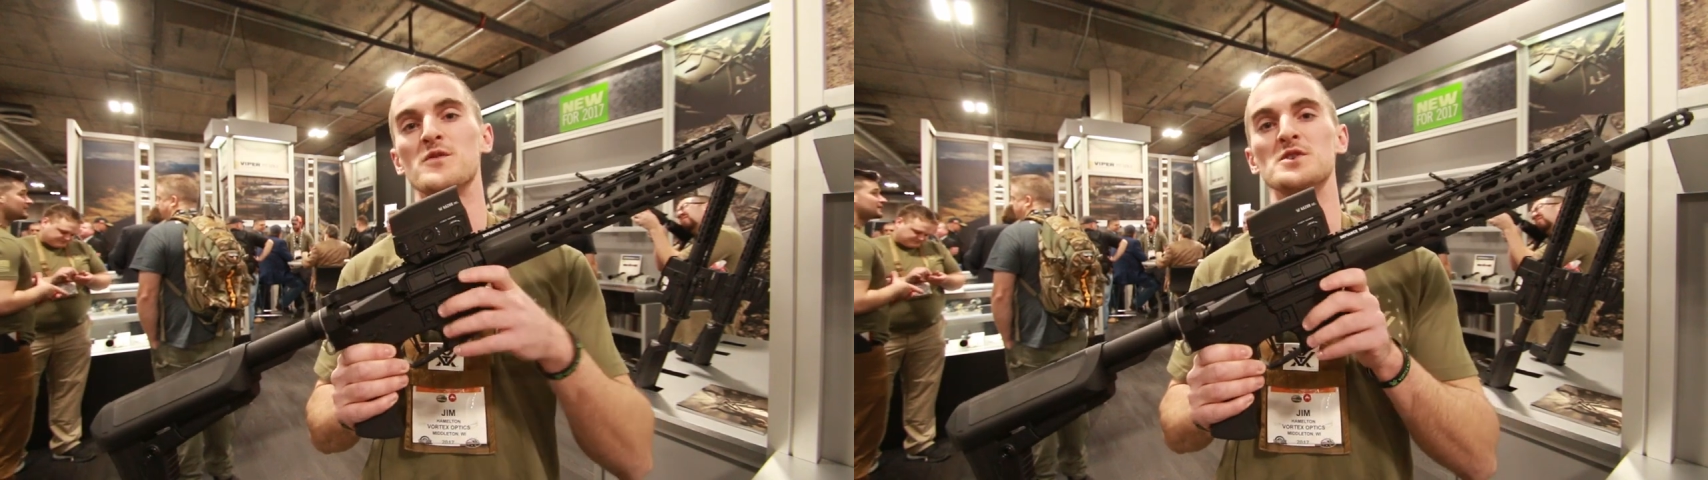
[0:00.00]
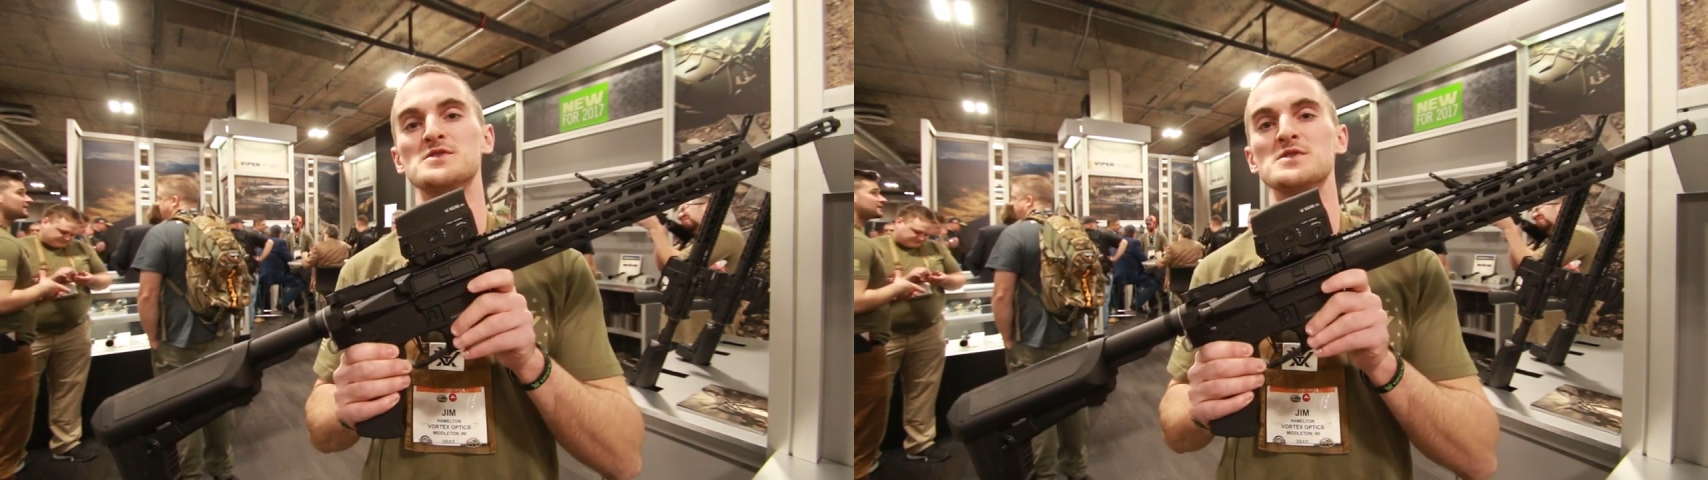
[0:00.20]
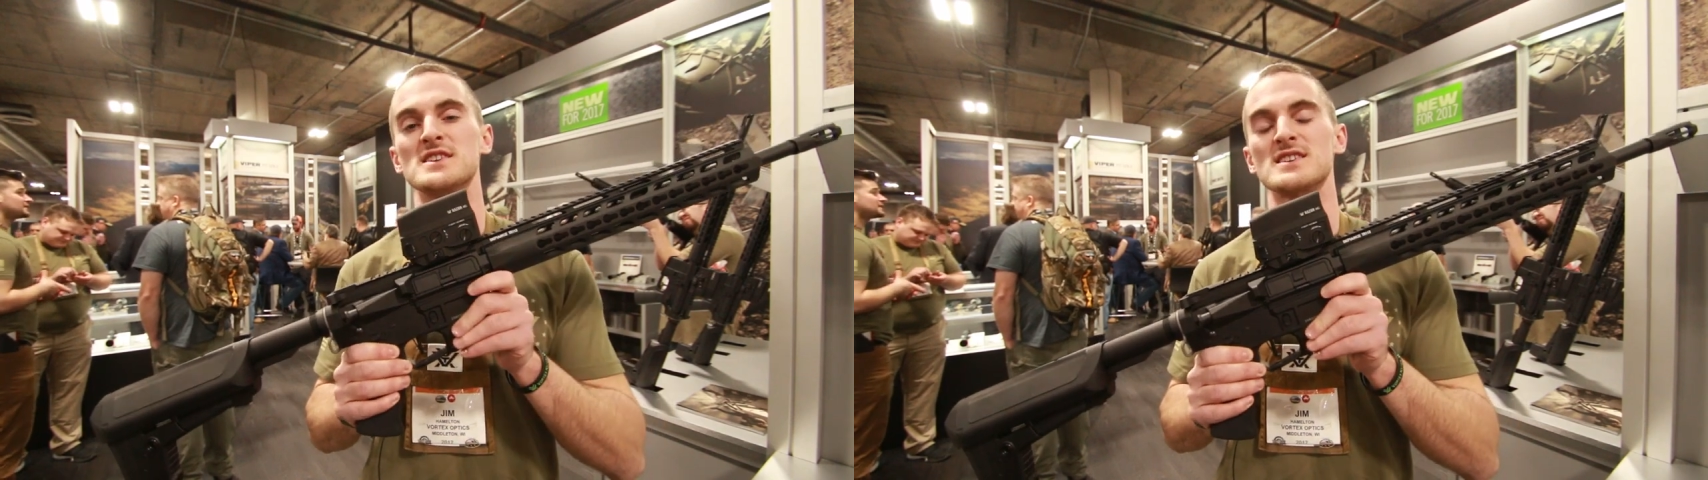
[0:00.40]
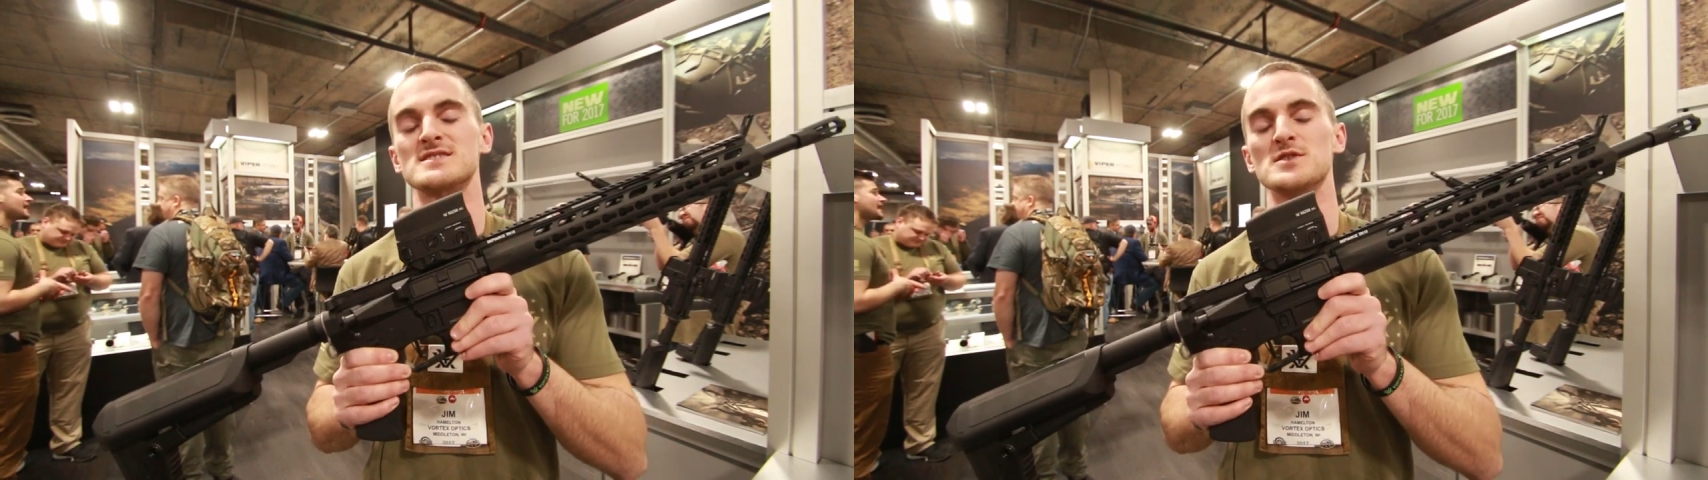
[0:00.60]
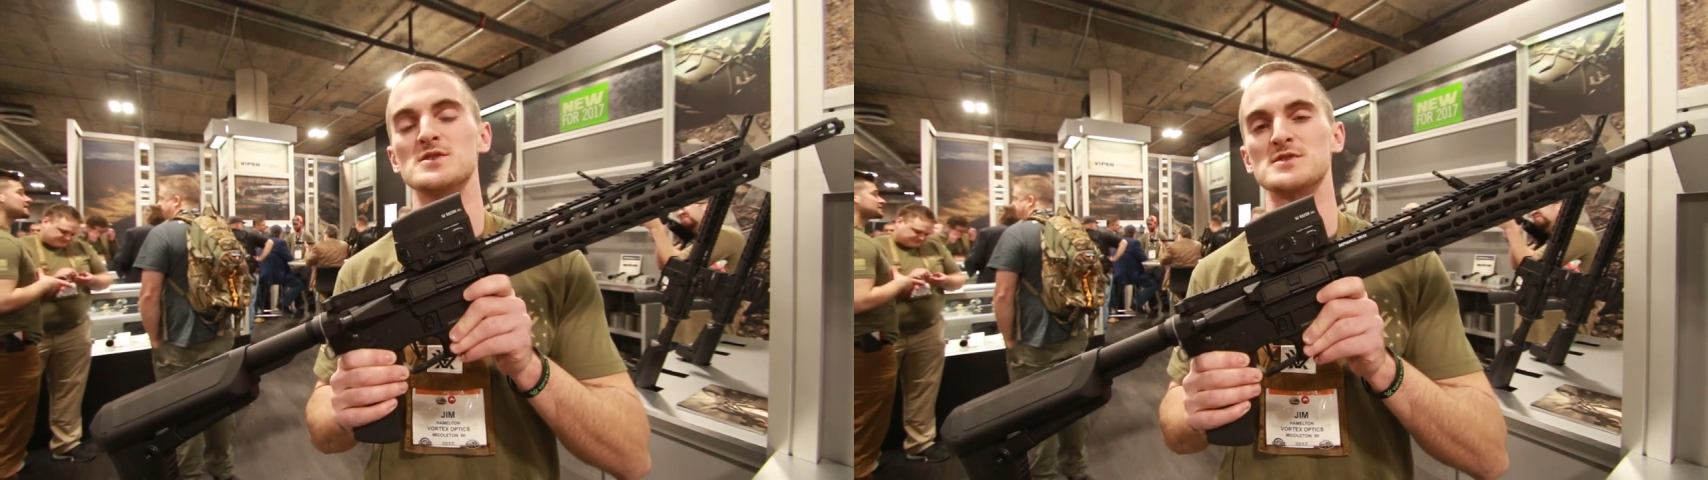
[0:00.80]
four two six,
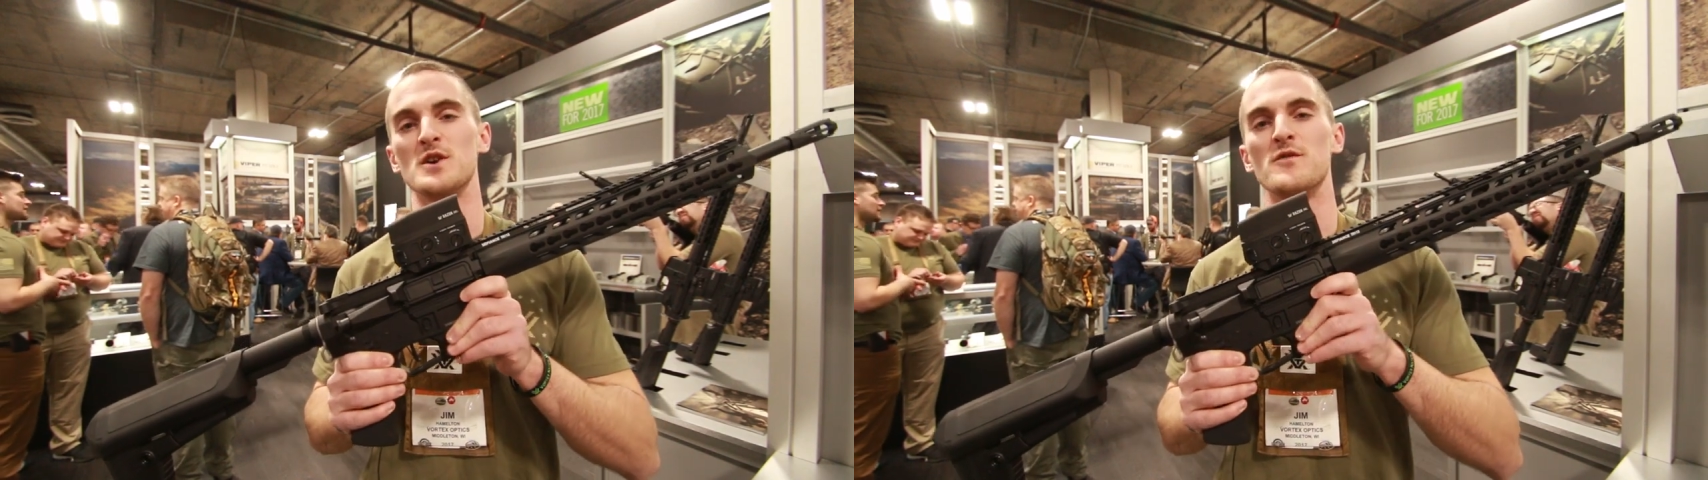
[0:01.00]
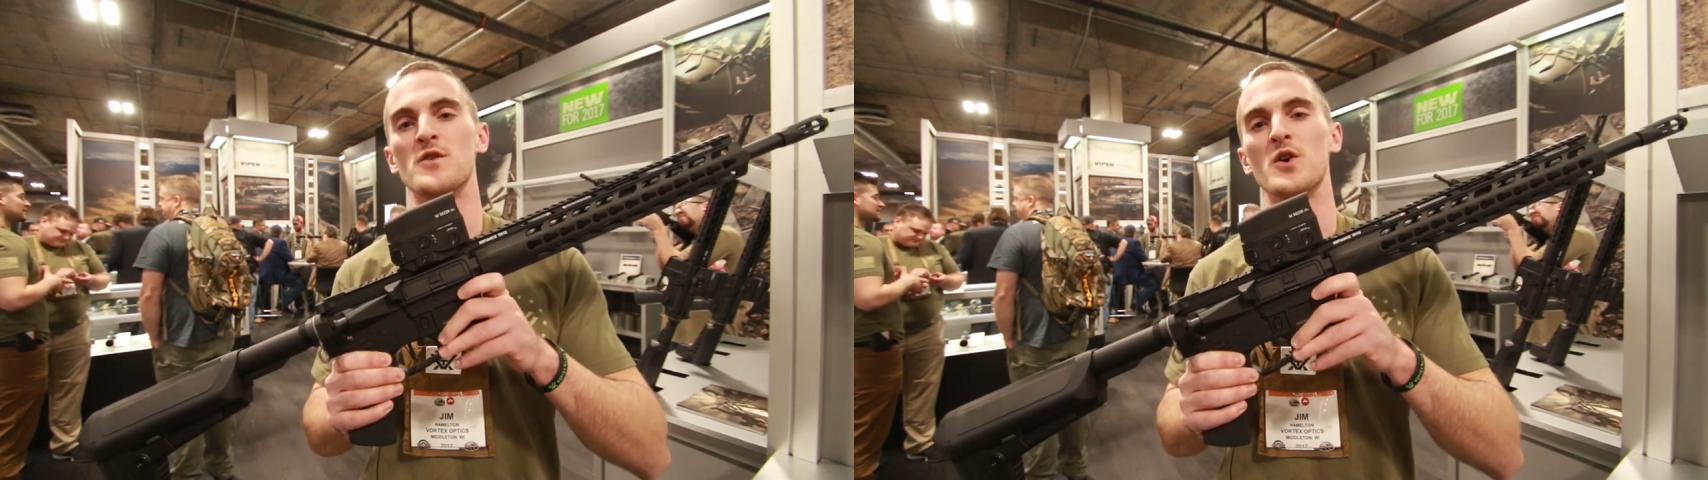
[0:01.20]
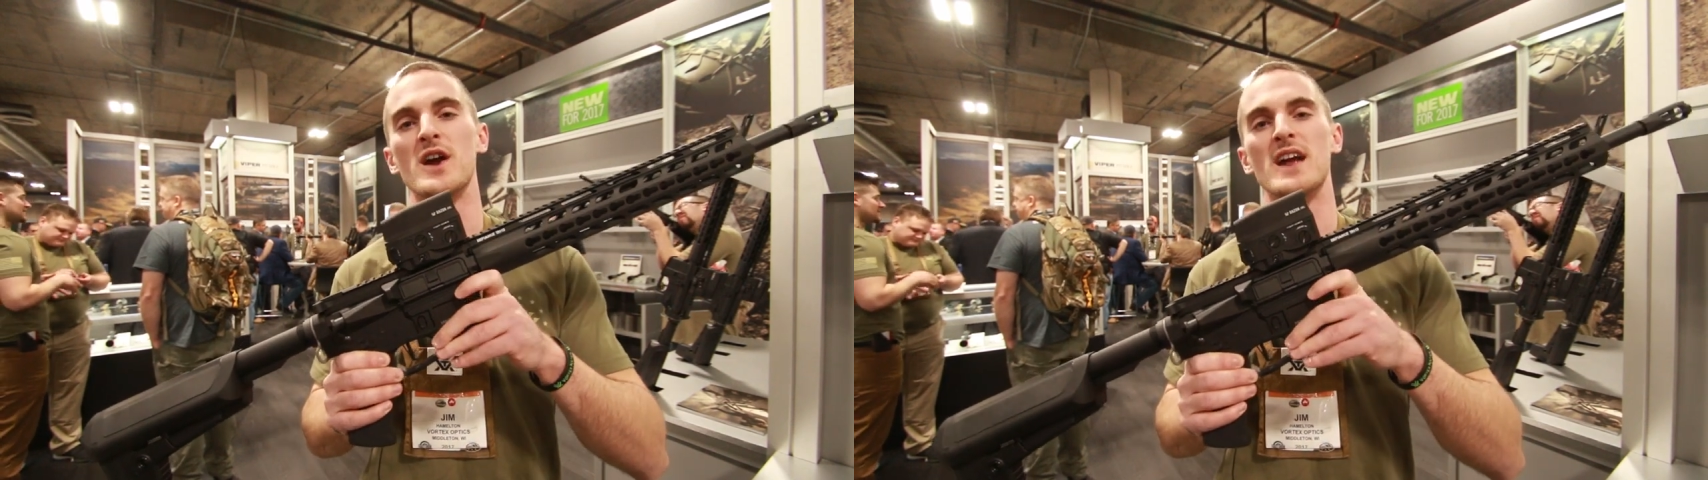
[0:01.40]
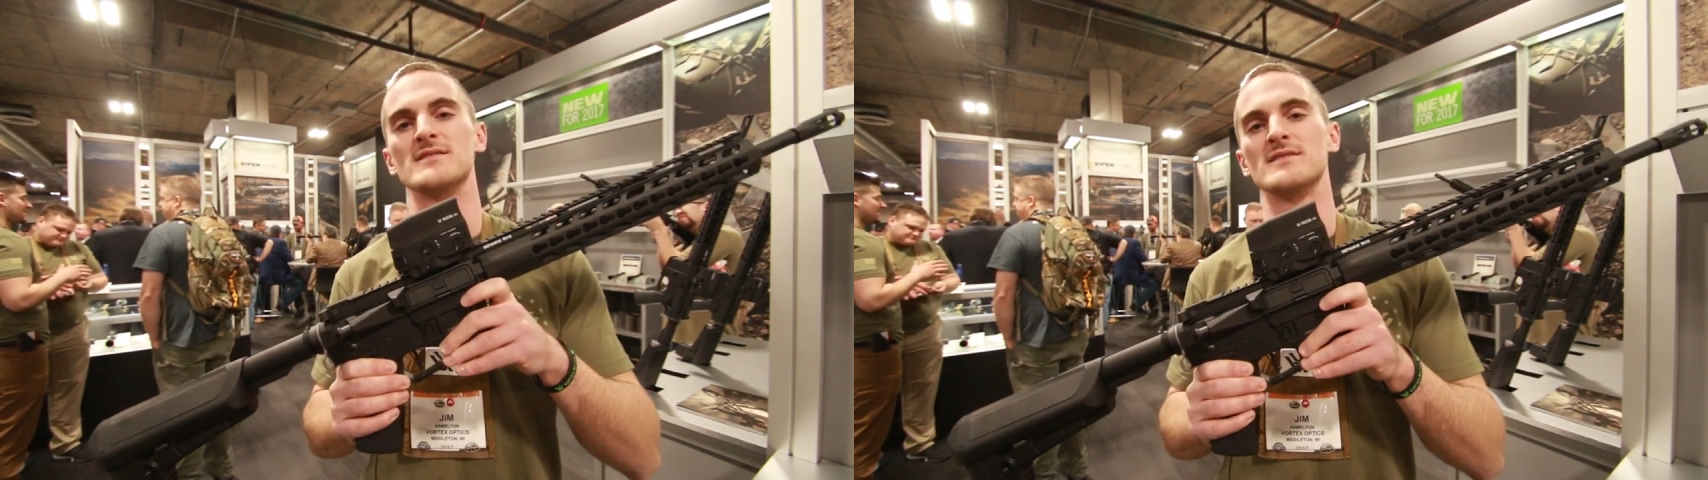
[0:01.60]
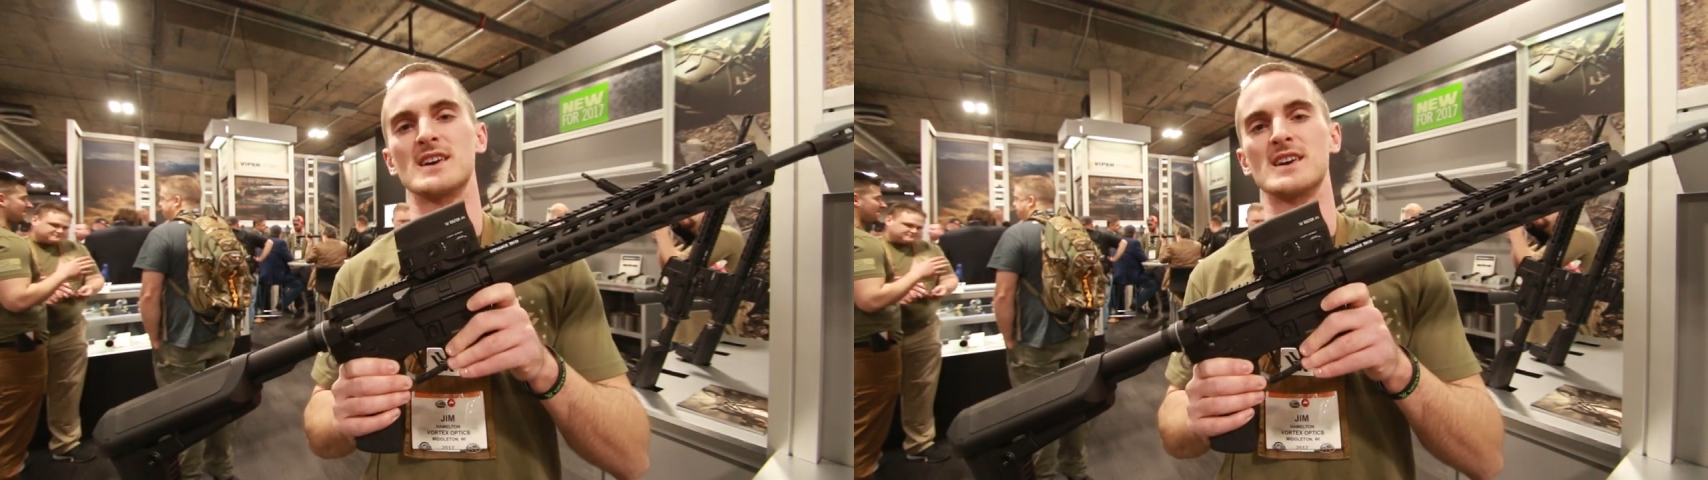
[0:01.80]
zero zero four eight.